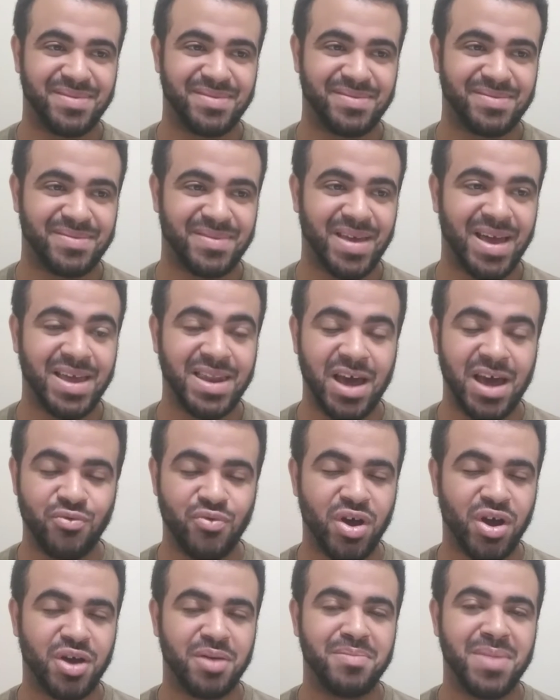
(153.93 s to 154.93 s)
And I
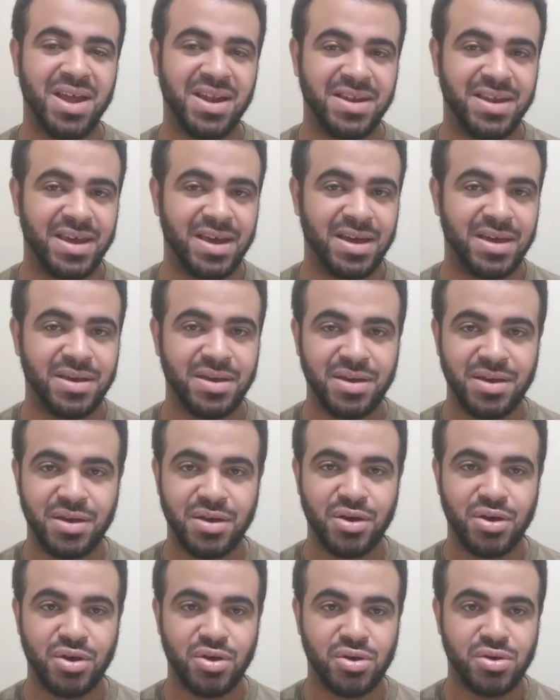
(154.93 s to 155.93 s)
recommend it.
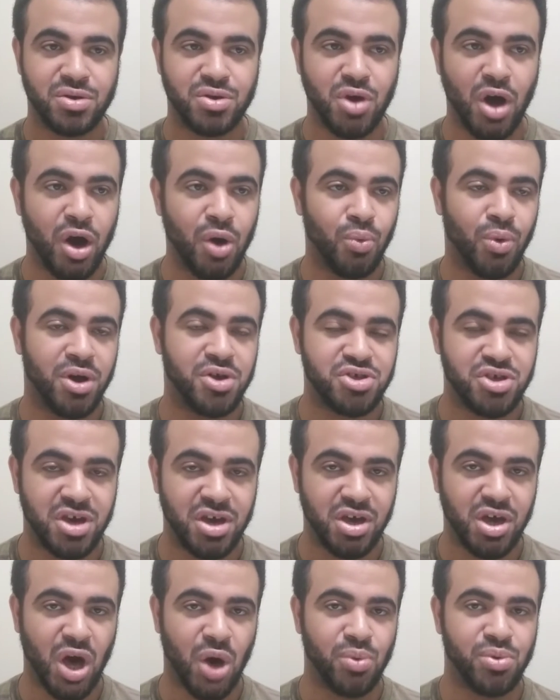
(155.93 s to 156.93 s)
Go watch
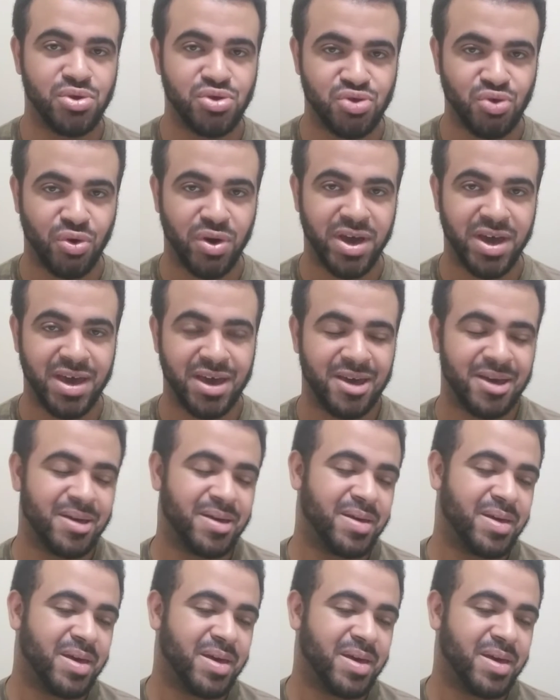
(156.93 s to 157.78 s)
it, go enjoy it.